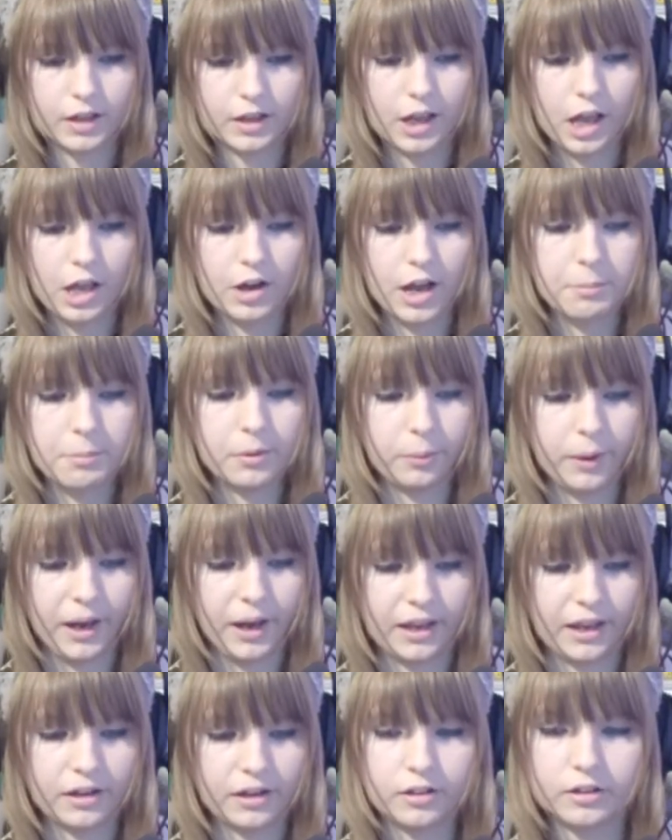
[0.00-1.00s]
Oh, I'm
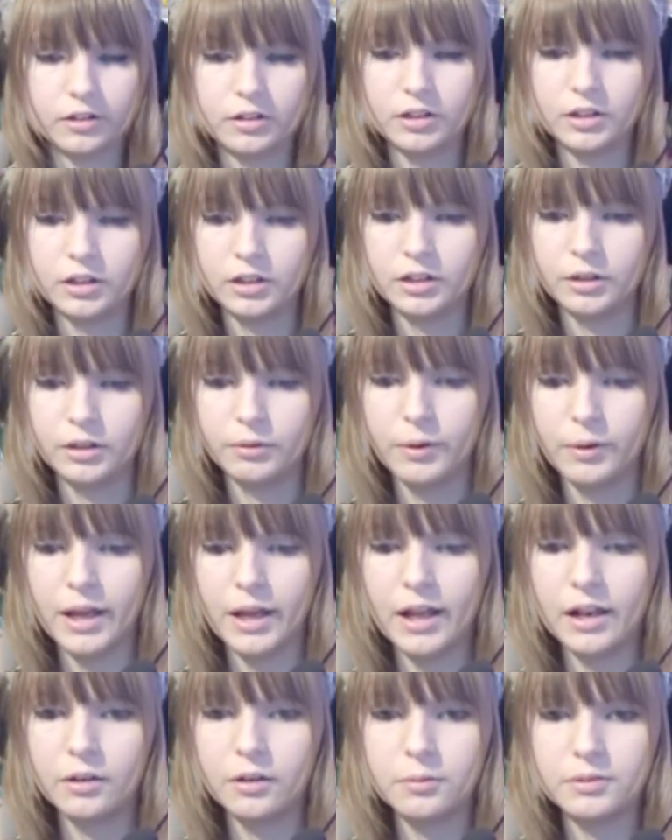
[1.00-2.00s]
awake.
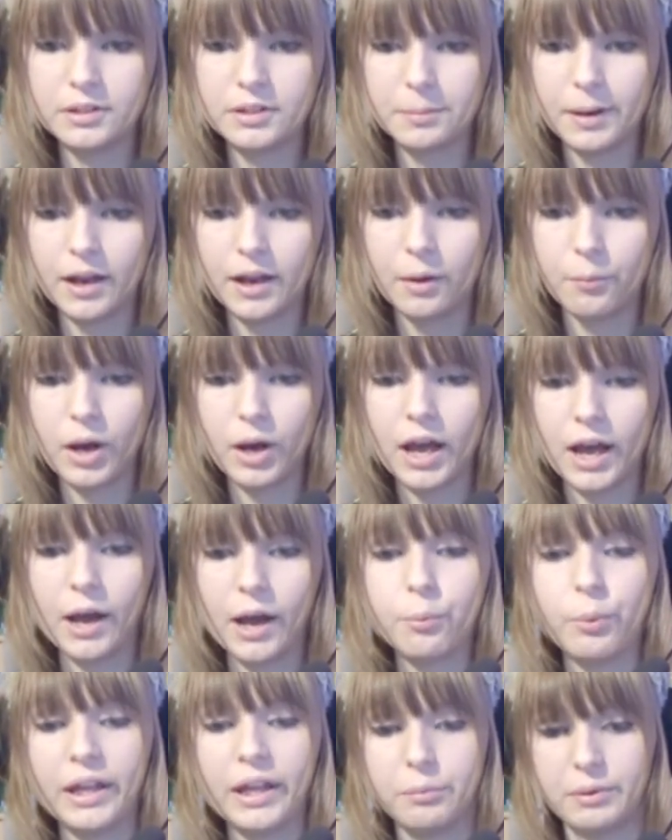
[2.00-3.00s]
How long was I back? What? How
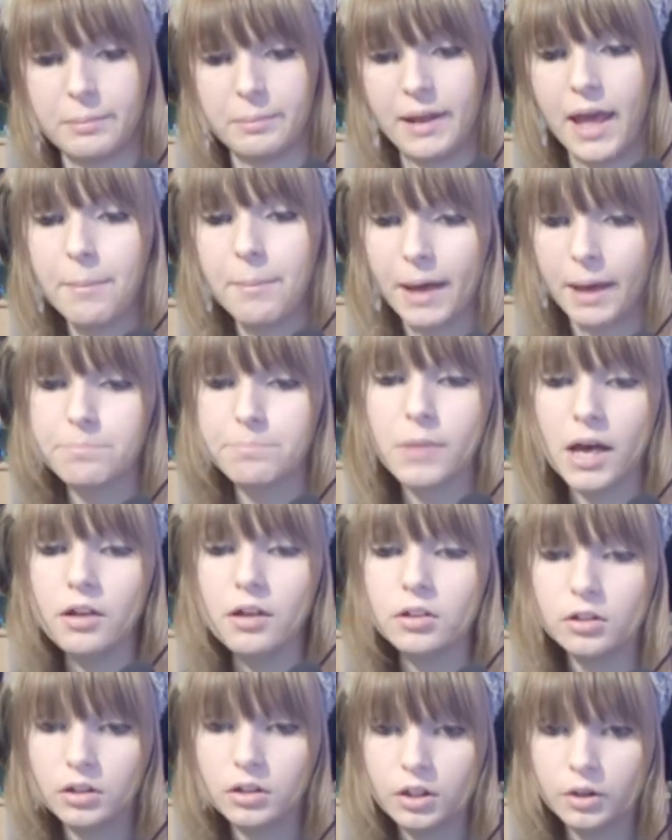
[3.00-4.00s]

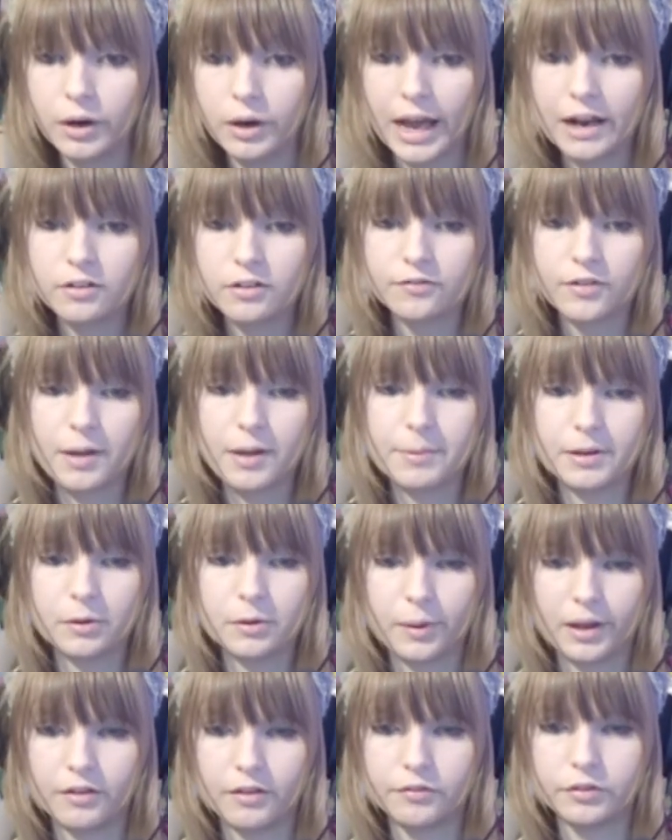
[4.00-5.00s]
long have I been
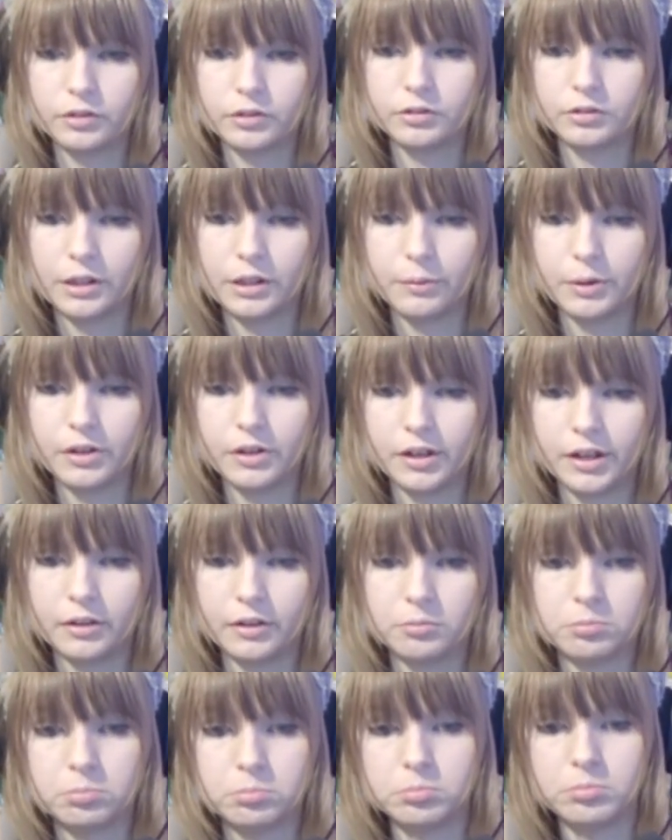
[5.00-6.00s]
awake for, I wonder?
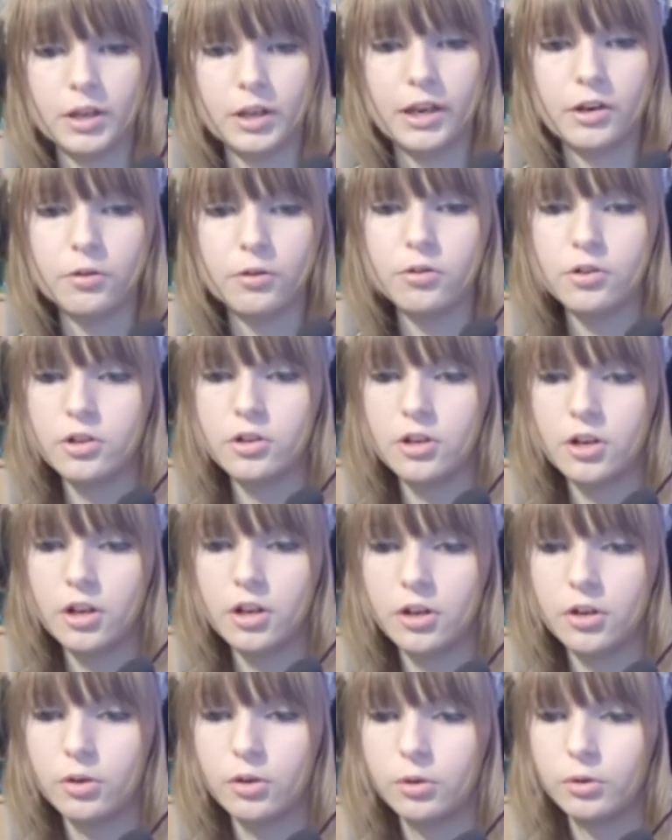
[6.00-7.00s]
I don't
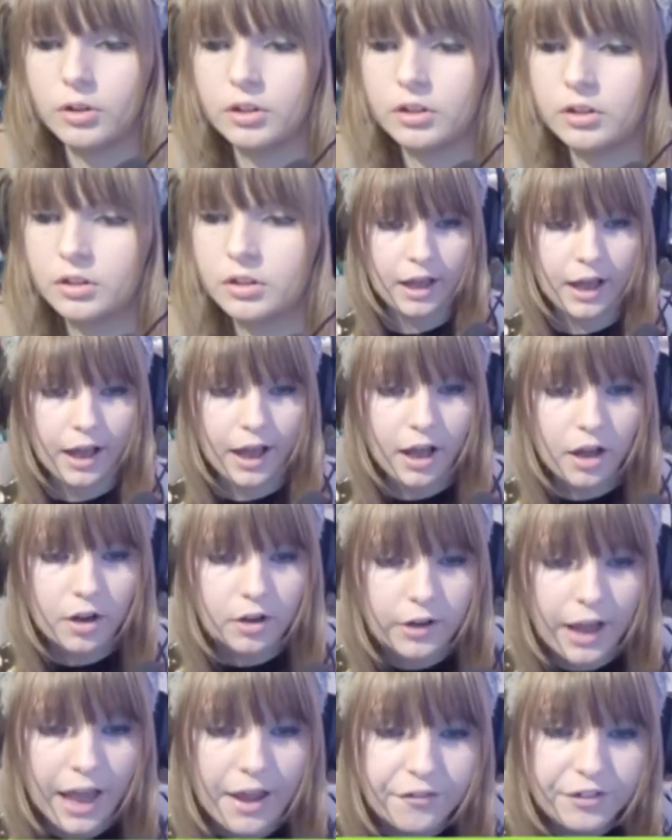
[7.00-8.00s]
know.
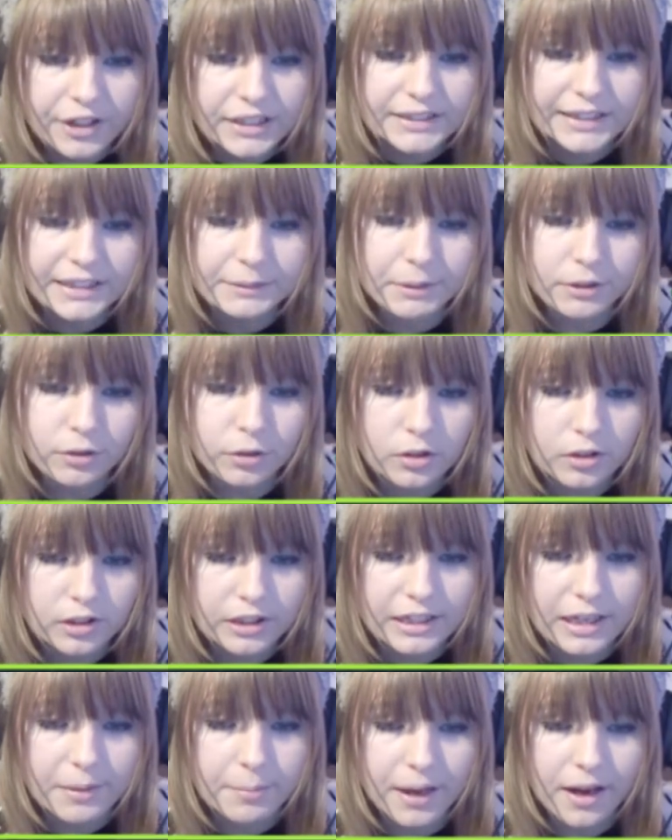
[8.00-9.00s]
Oh, everyone seems to be
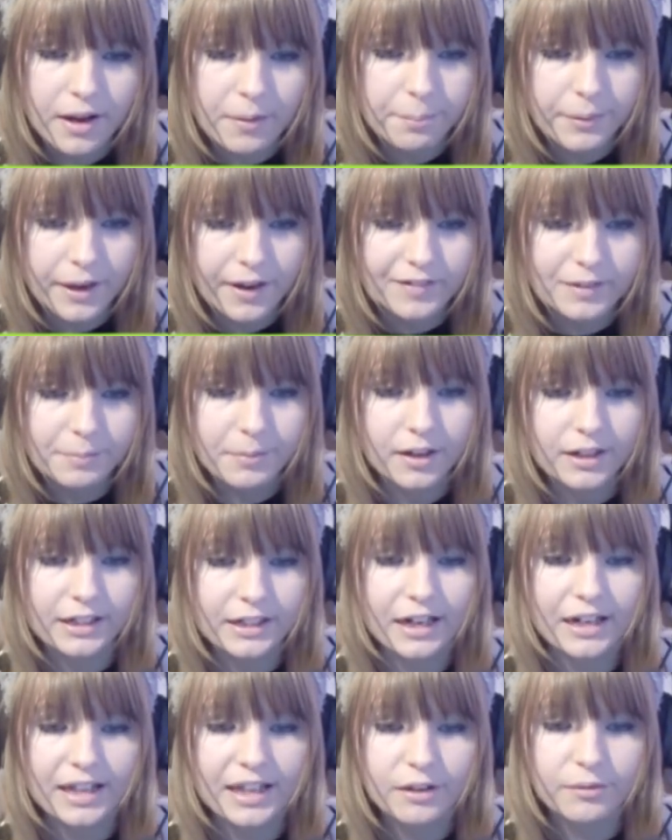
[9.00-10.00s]
talking about a birthday party
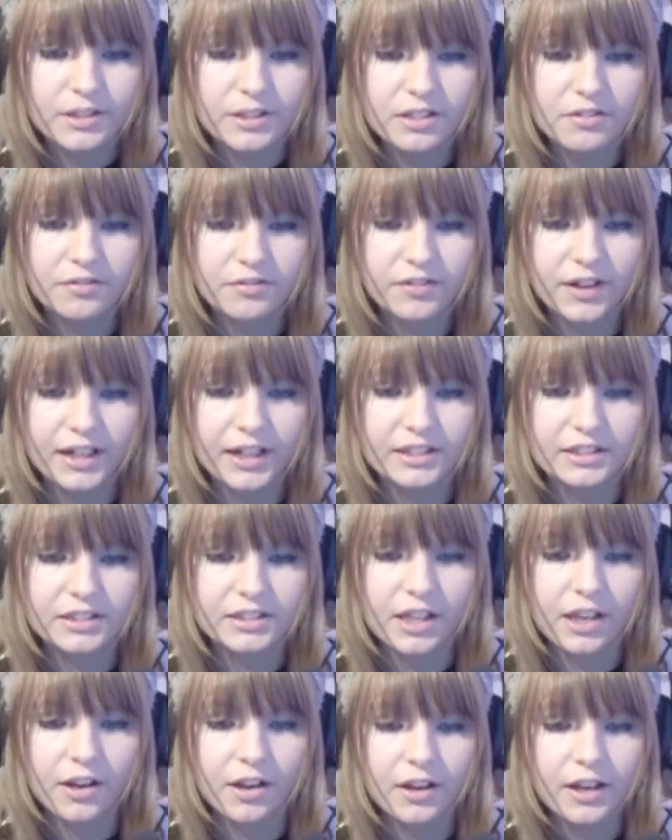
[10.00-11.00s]
that Link wasn't invited
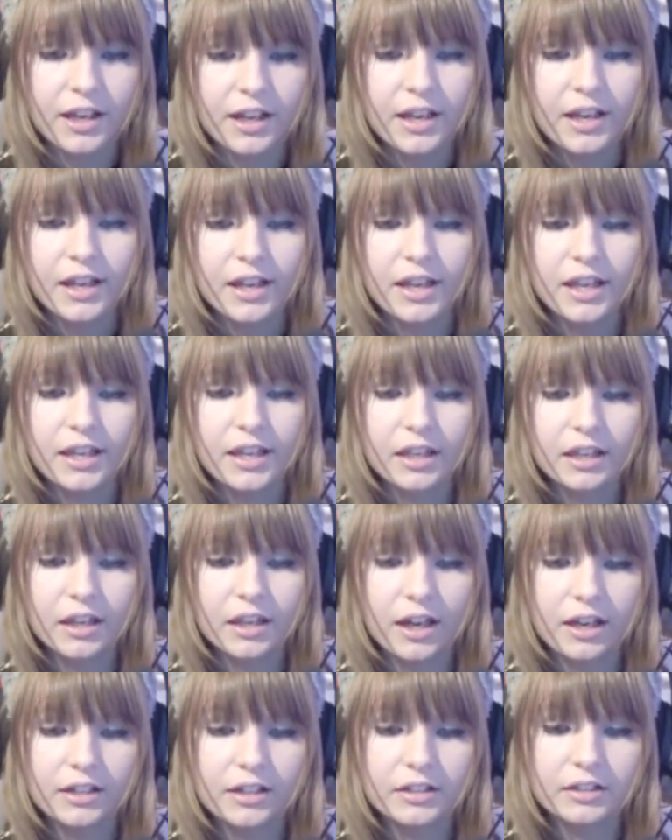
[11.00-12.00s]
to. He
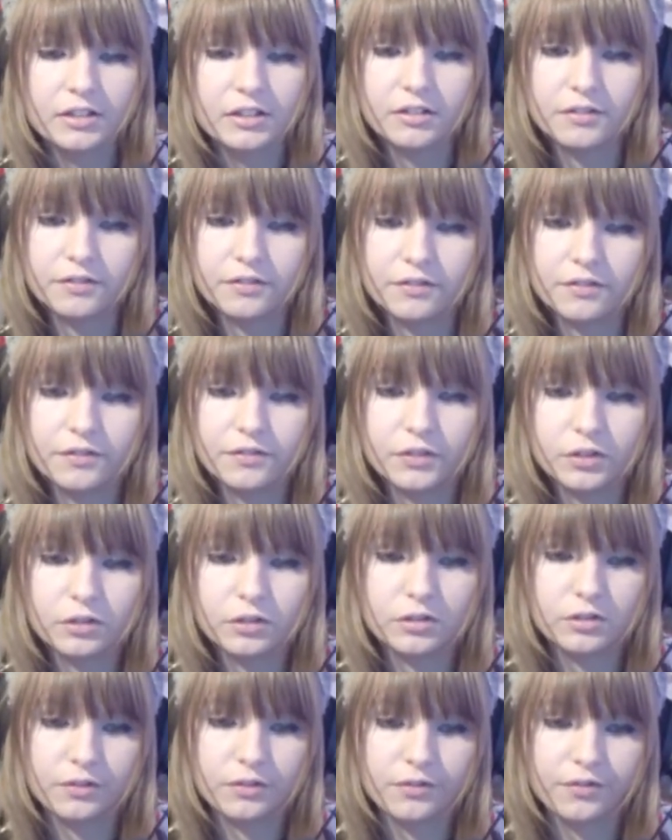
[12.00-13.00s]
kind of
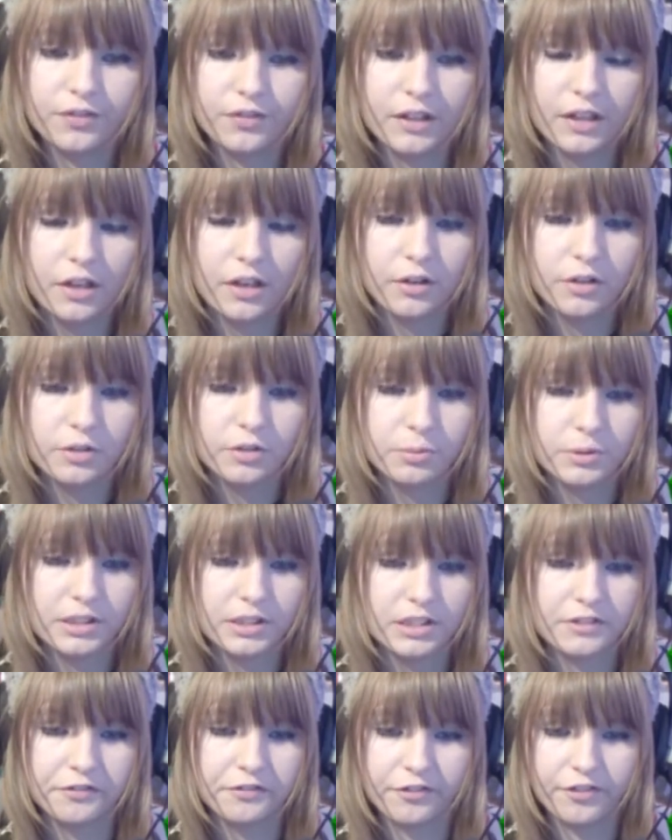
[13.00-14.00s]
thought the host was
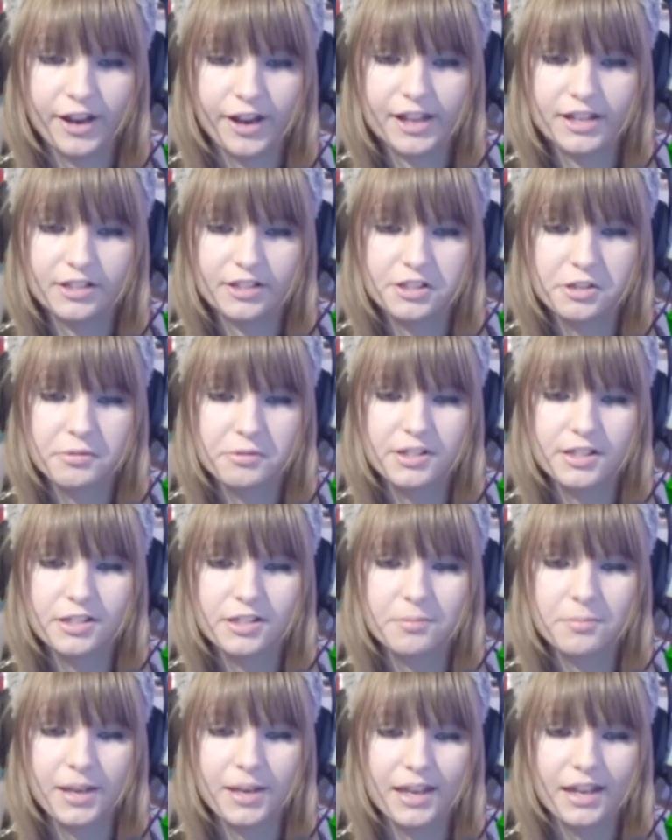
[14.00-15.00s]
his friend, so it
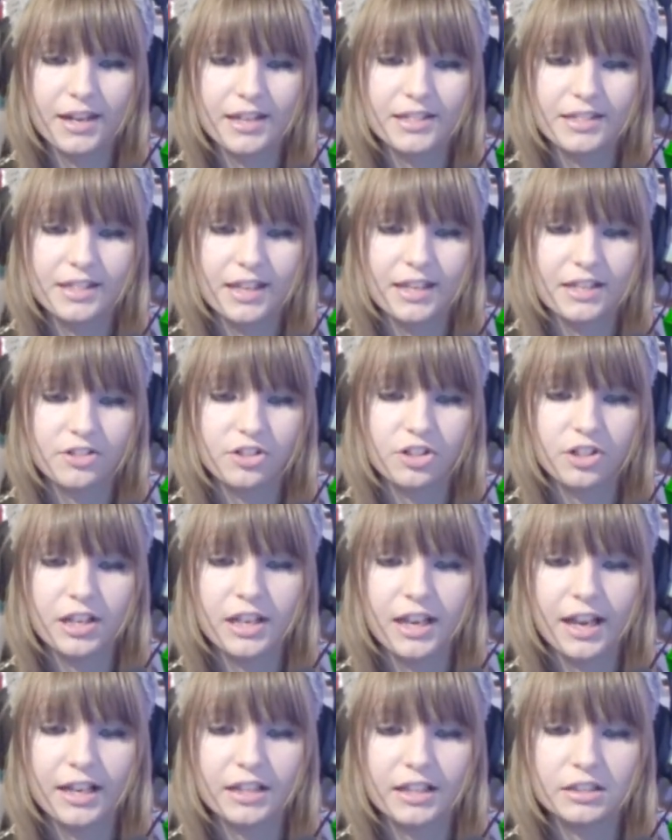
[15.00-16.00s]
doesn't make any sense. Should
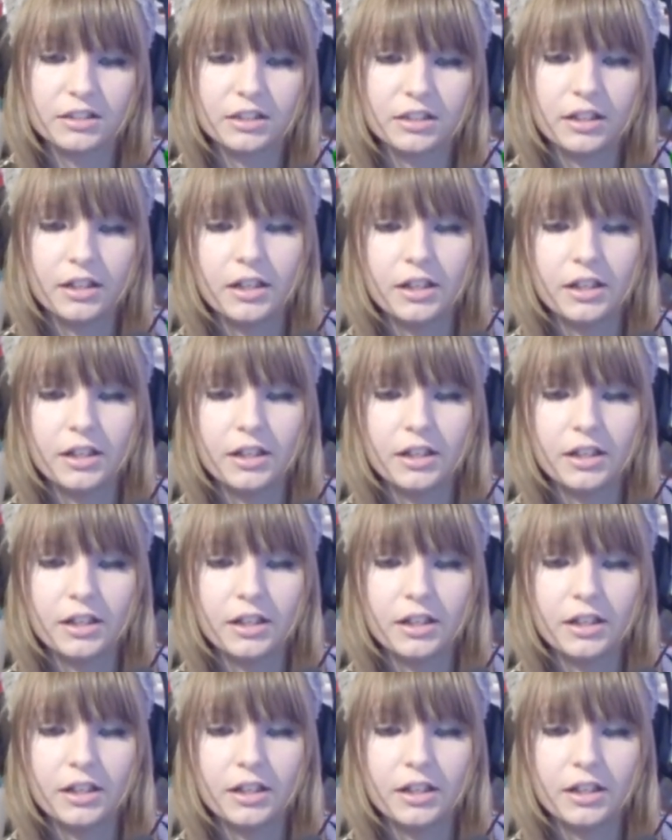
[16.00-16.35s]
he ask?